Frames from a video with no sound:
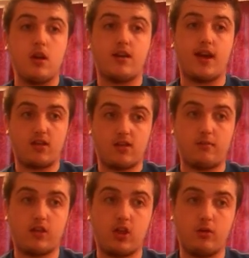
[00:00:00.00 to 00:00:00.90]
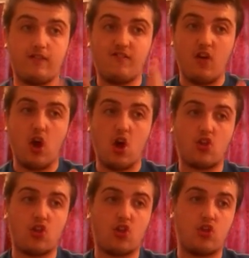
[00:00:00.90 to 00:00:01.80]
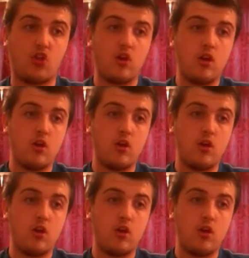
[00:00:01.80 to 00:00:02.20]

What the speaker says: 1972, the first